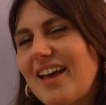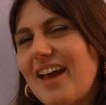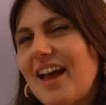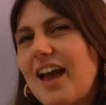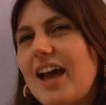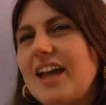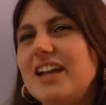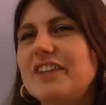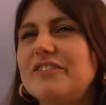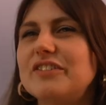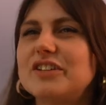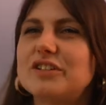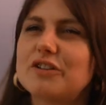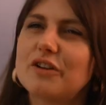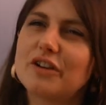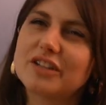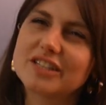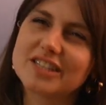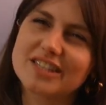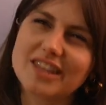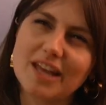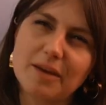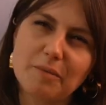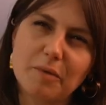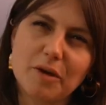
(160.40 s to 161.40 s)
And if it
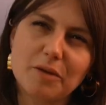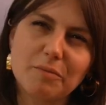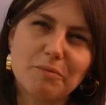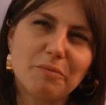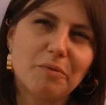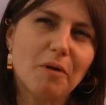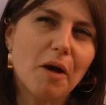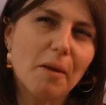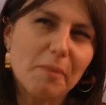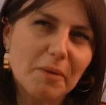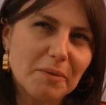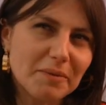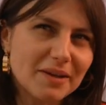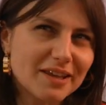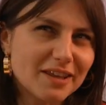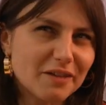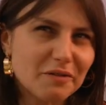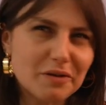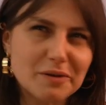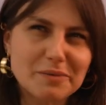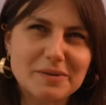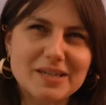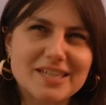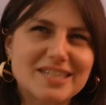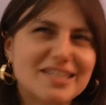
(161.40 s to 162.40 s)
turns them on, probably there
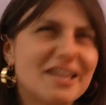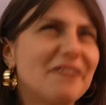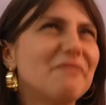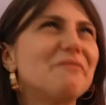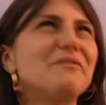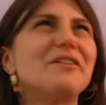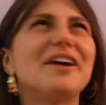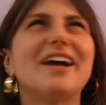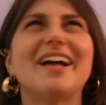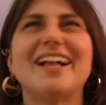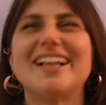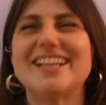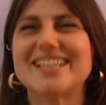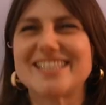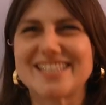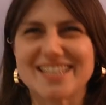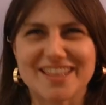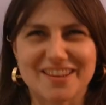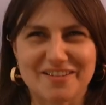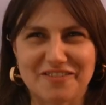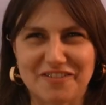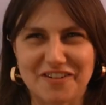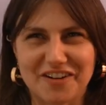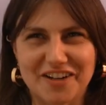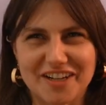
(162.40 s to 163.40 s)
will be somewhere else
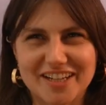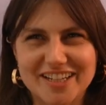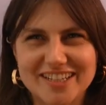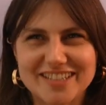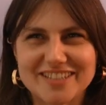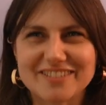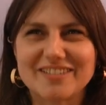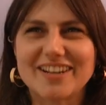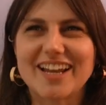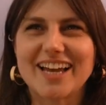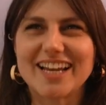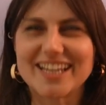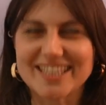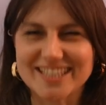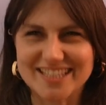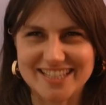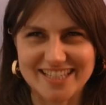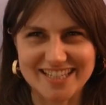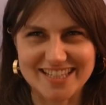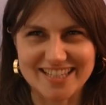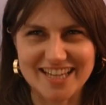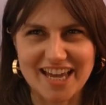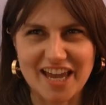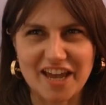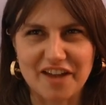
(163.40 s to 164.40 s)
in the world who likes
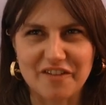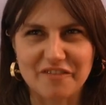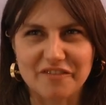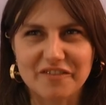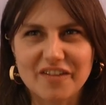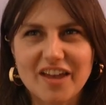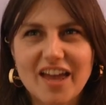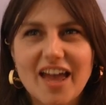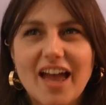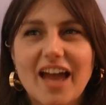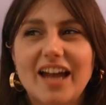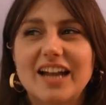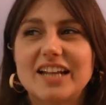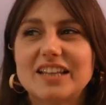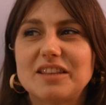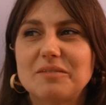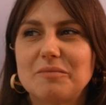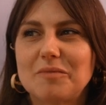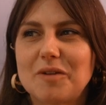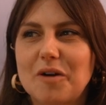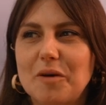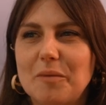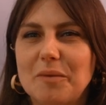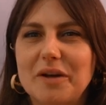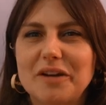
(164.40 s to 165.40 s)
the same. And at the
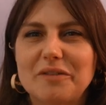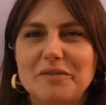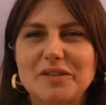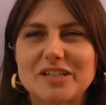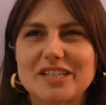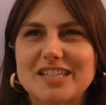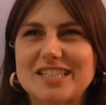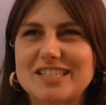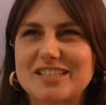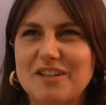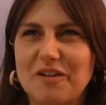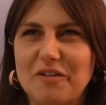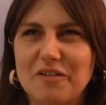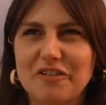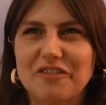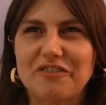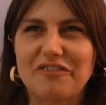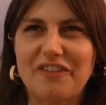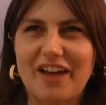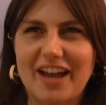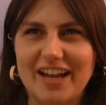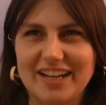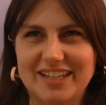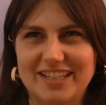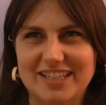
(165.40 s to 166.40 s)
moment, we just don't
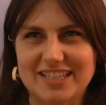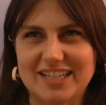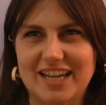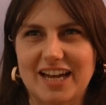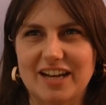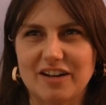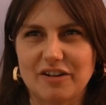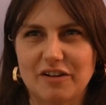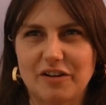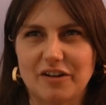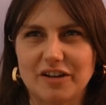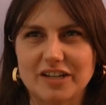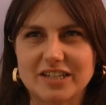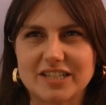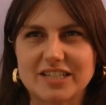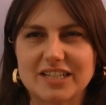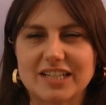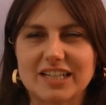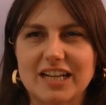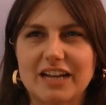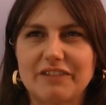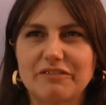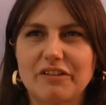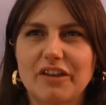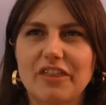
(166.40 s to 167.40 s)
find this kind of
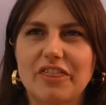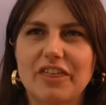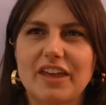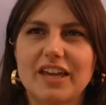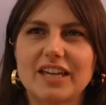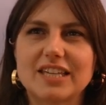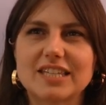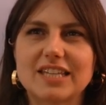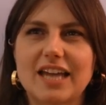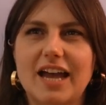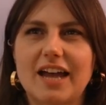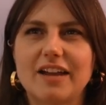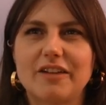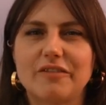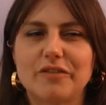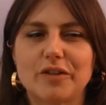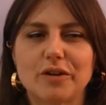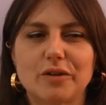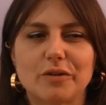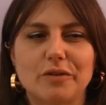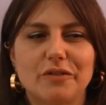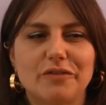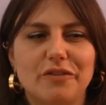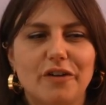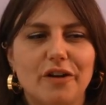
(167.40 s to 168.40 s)
content. Everything is kind of, you
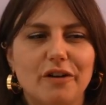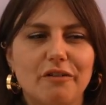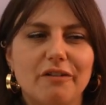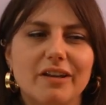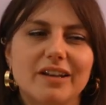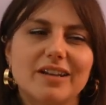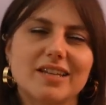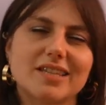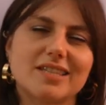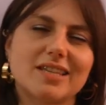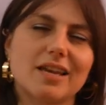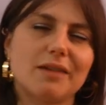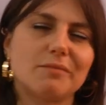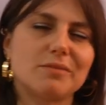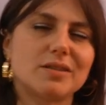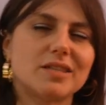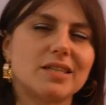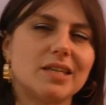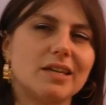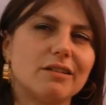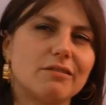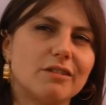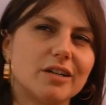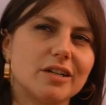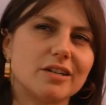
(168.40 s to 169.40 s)
know, following the same
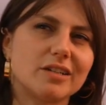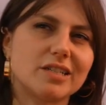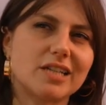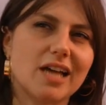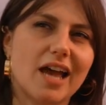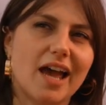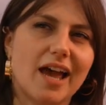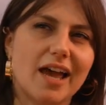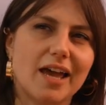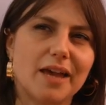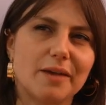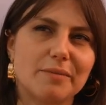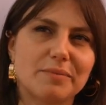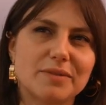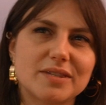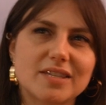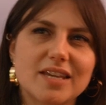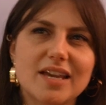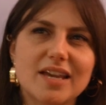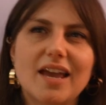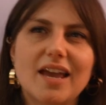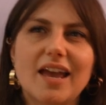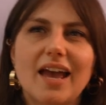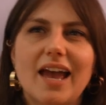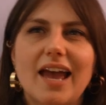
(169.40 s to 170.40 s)
stereotypes.
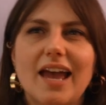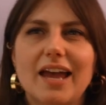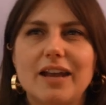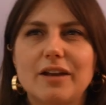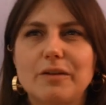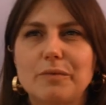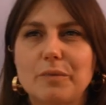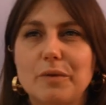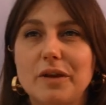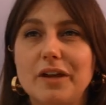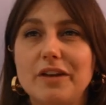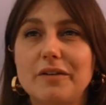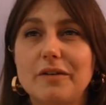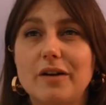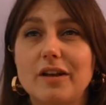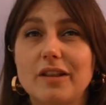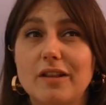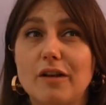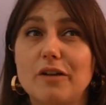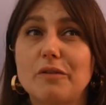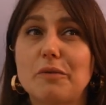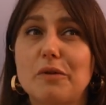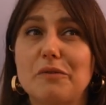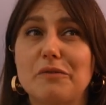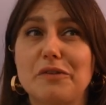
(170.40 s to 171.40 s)
And a
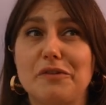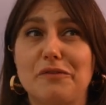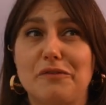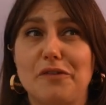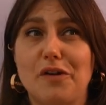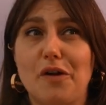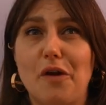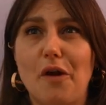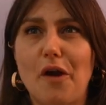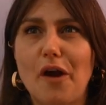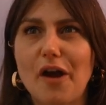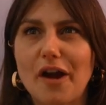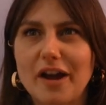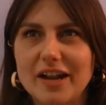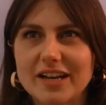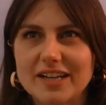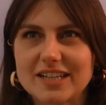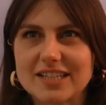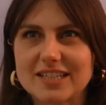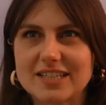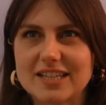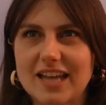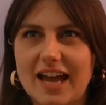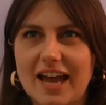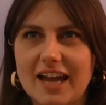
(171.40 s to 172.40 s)
lot of what we've learned
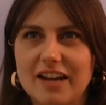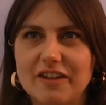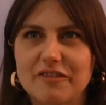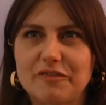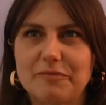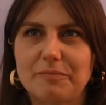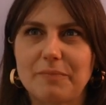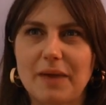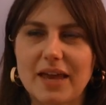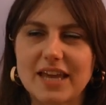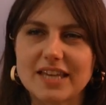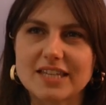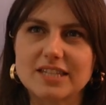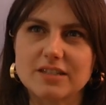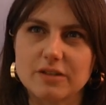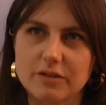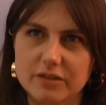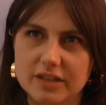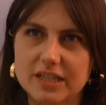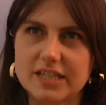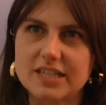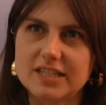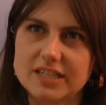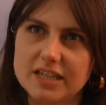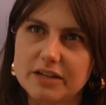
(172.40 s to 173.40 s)
is kind of based on
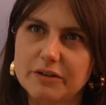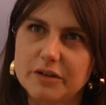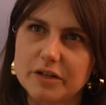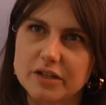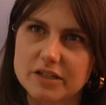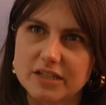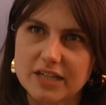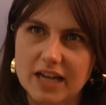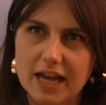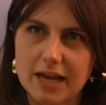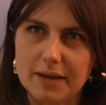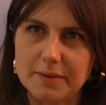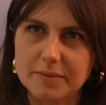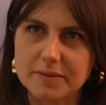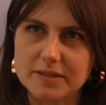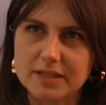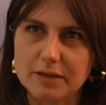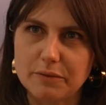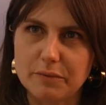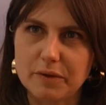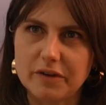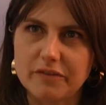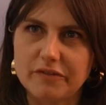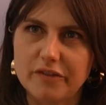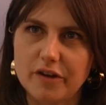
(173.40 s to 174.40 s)
these stereotypes
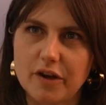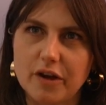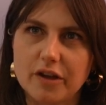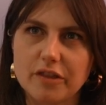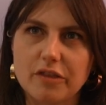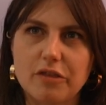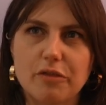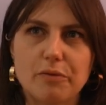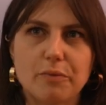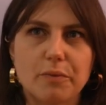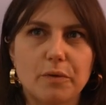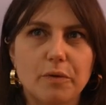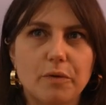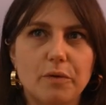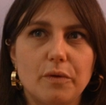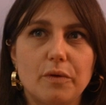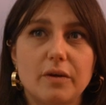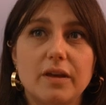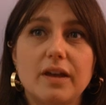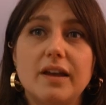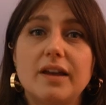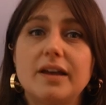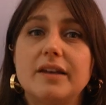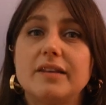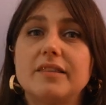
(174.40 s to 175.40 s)
that we've learned
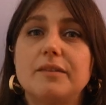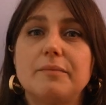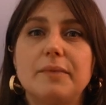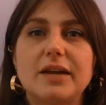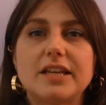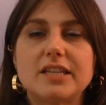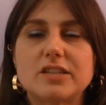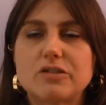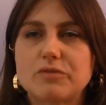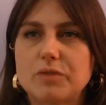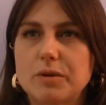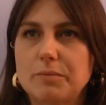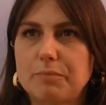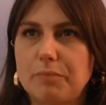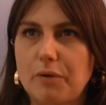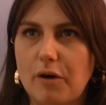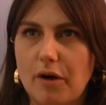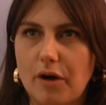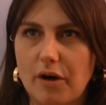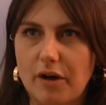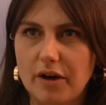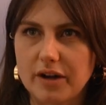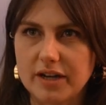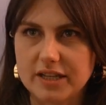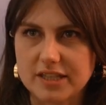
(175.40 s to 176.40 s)
through the mainstream
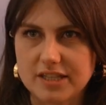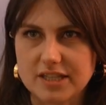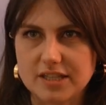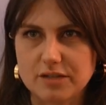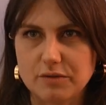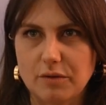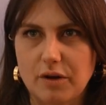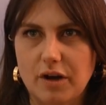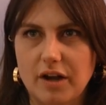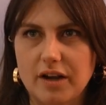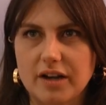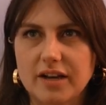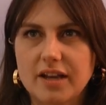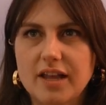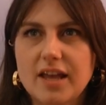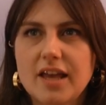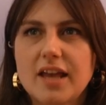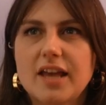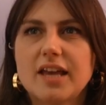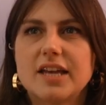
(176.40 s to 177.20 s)
porn and so on.